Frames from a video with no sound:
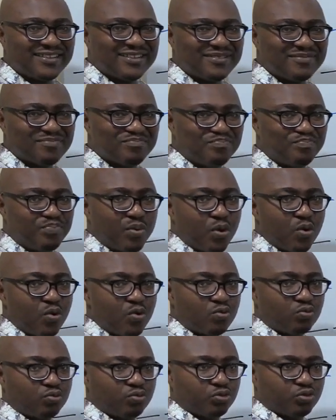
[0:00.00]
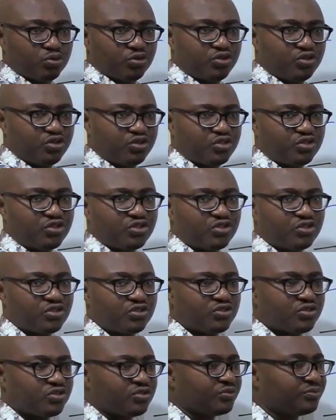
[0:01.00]

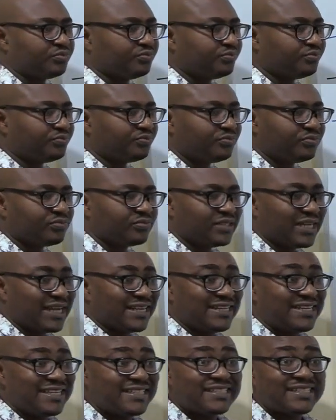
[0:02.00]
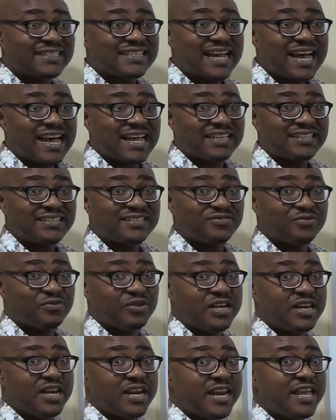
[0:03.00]
bones, and this has
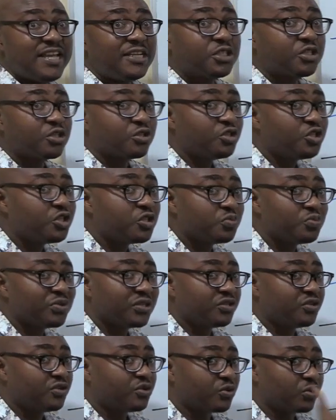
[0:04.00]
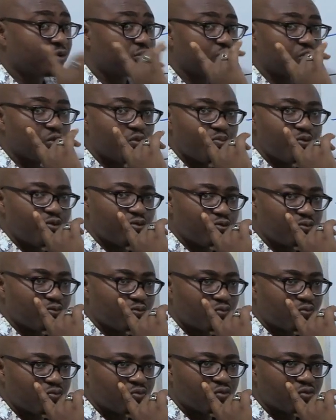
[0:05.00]
relationship with growth hormone.
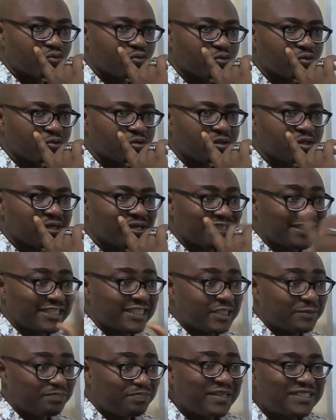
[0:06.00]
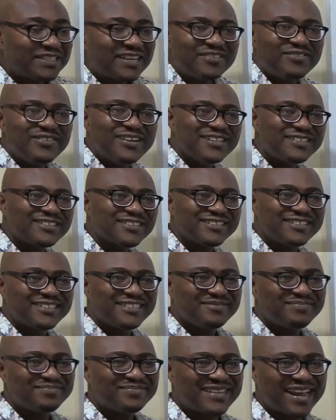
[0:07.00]
There's a special
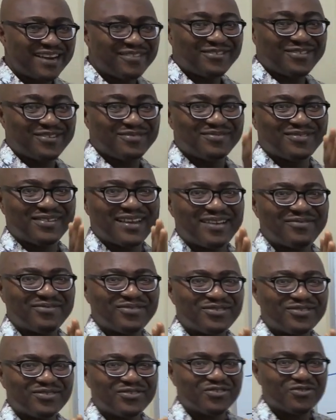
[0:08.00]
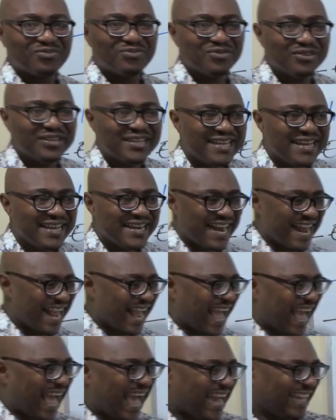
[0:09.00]
relationship thyroid hormone have with growth hormone.
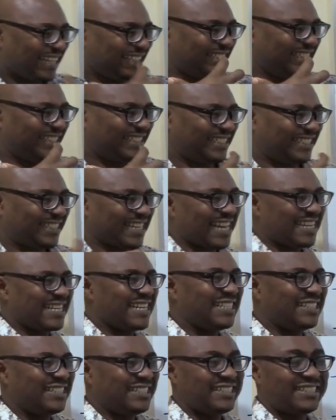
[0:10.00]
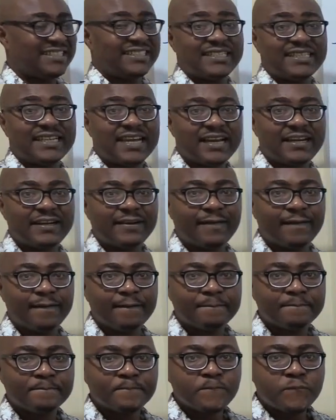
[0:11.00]
They act synergistically.
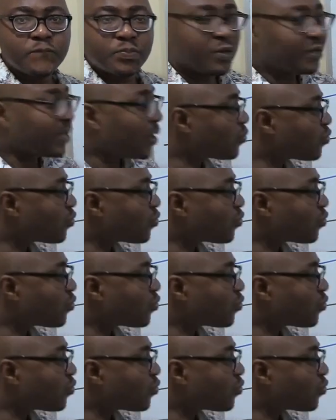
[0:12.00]
In other